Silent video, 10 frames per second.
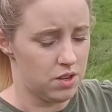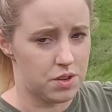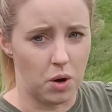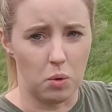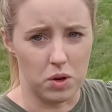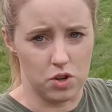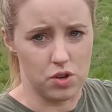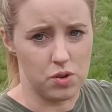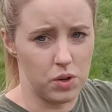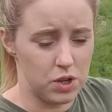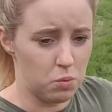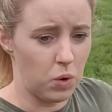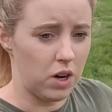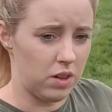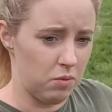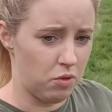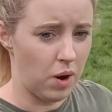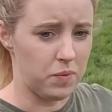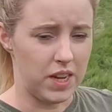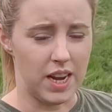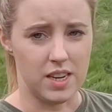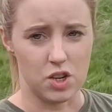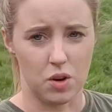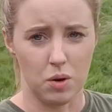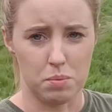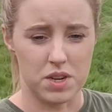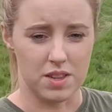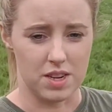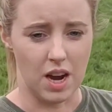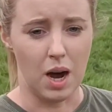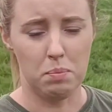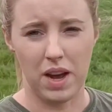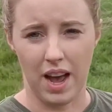So we're just going to work them from the end up to the top,